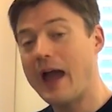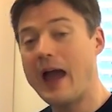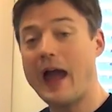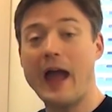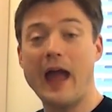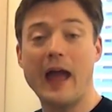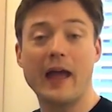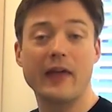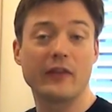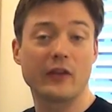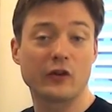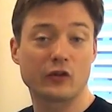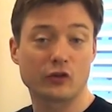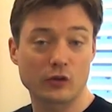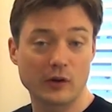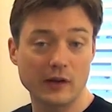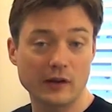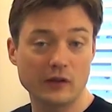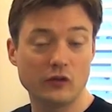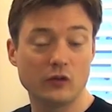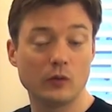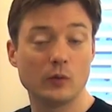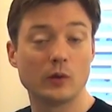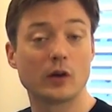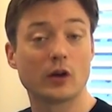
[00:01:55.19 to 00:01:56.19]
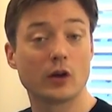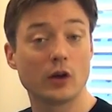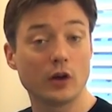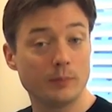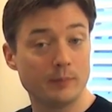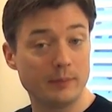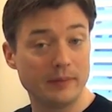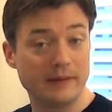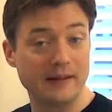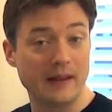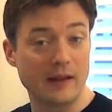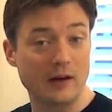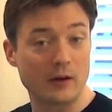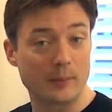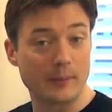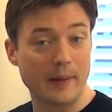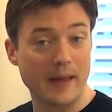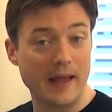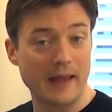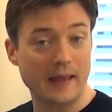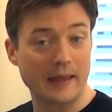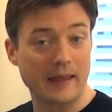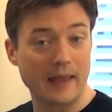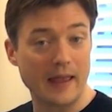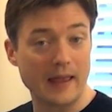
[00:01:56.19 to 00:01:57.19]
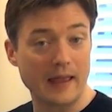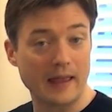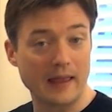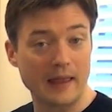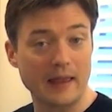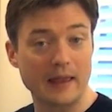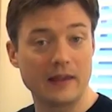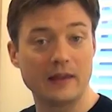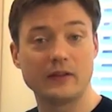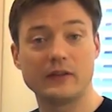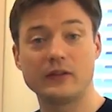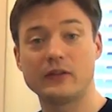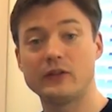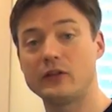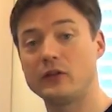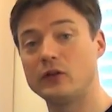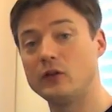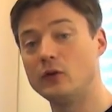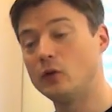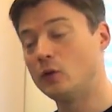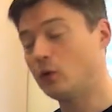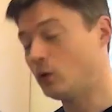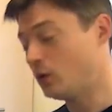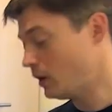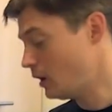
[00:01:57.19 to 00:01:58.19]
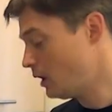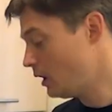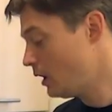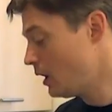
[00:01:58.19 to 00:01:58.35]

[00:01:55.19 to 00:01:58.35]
And the trick to a good potato pancake is to